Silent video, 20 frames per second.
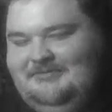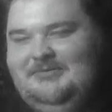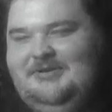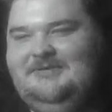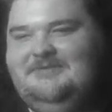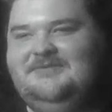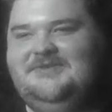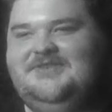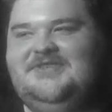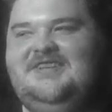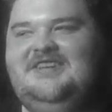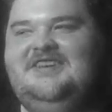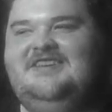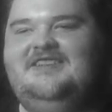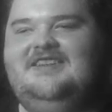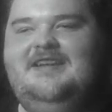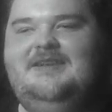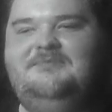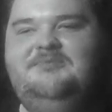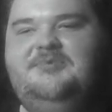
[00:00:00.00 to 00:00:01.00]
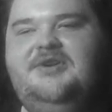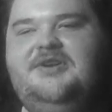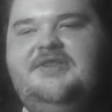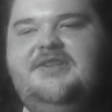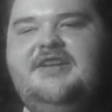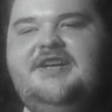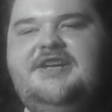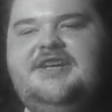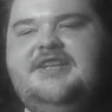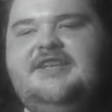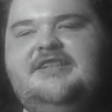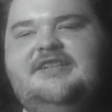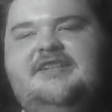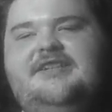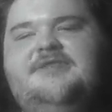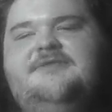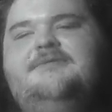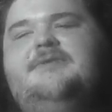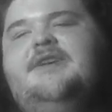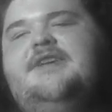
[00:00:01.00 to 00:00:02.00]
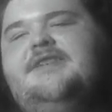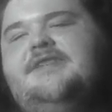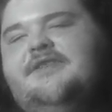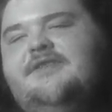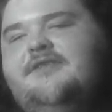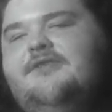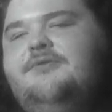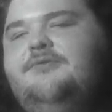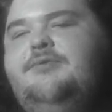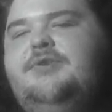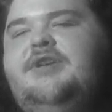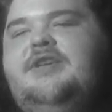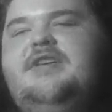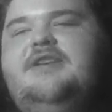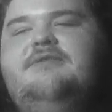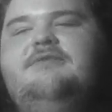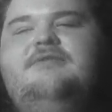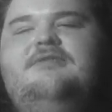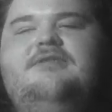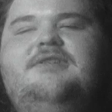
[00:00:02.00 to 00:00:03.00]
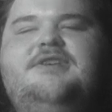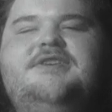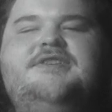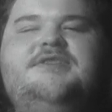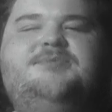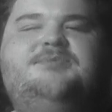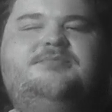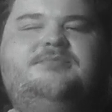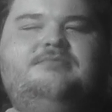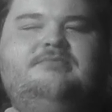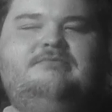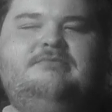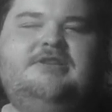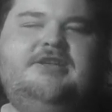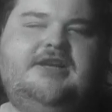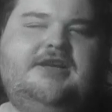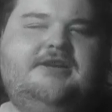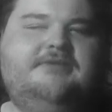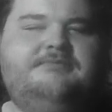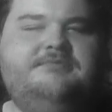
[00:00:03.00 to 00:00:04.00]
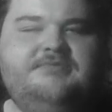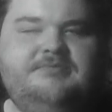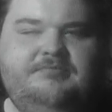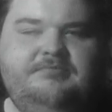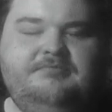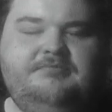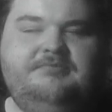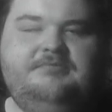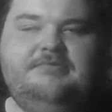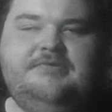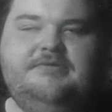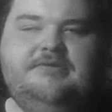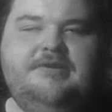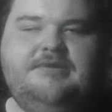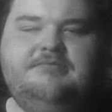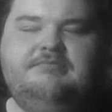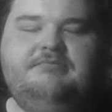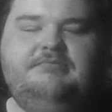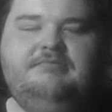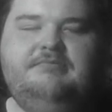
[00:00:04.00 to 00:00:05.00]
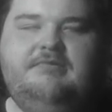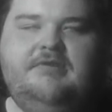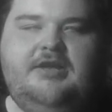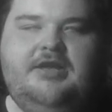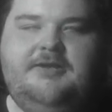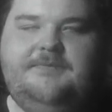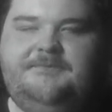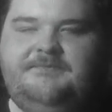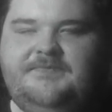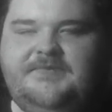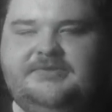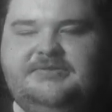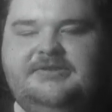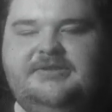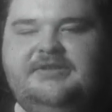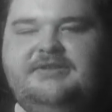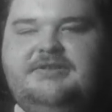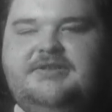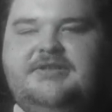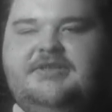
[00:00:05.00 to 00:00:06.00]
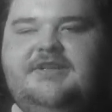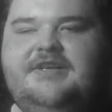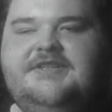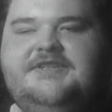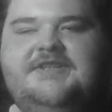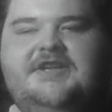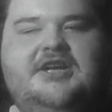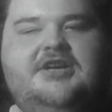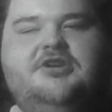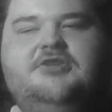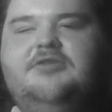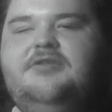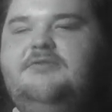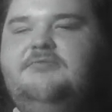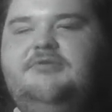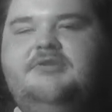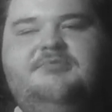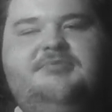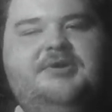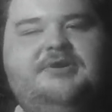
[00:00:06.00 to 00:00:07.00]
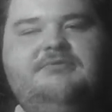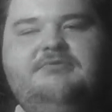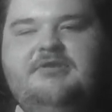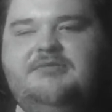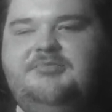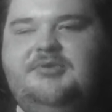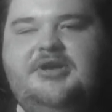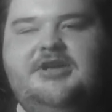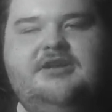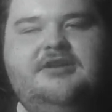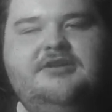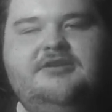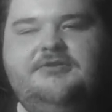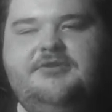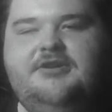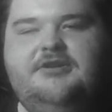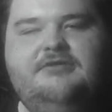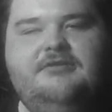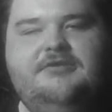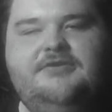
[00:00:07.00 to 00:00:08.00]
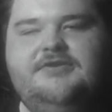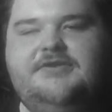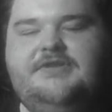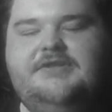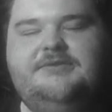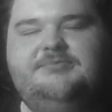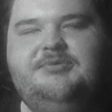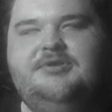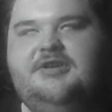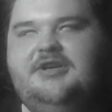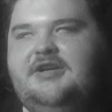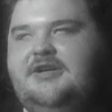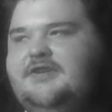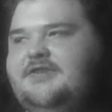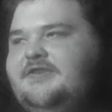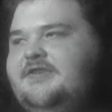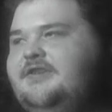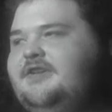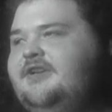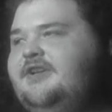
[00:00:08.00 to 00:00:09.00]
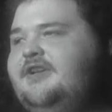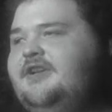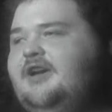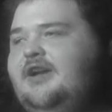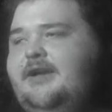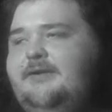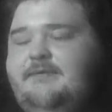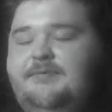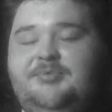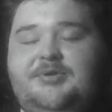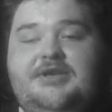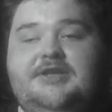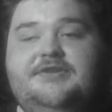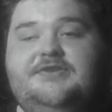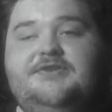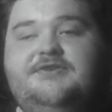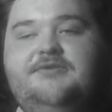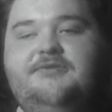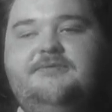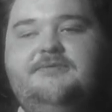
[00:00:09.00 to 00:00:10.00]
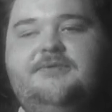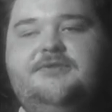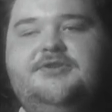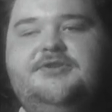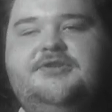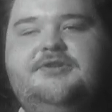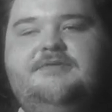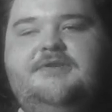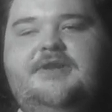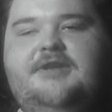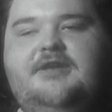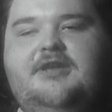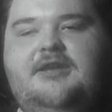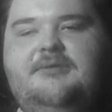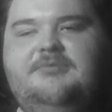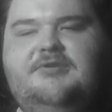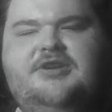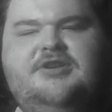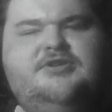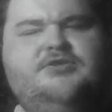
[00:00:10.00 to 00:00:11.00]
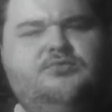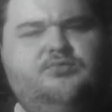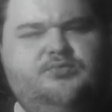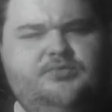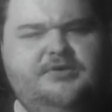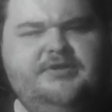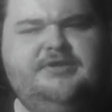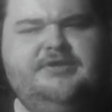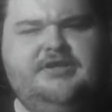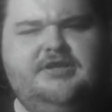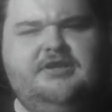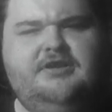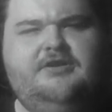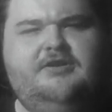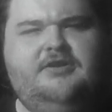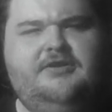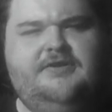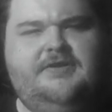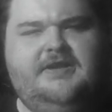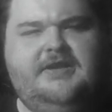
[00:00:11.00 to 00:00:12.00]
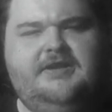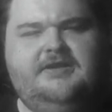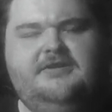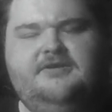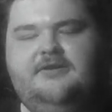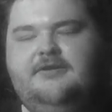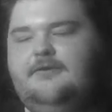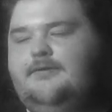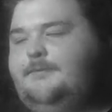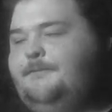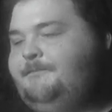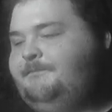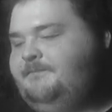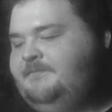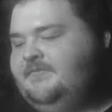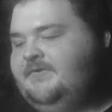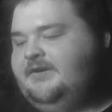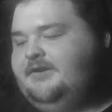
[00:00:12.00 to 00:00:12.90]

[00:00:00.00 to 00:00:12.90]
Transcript: hate me for saying that, but let's face it, the Wii was kind of just, yeah. It's not good with with Bionicle Heroes. Let's be honest. I have a PS2 version of that game, and I should really get on that. You know,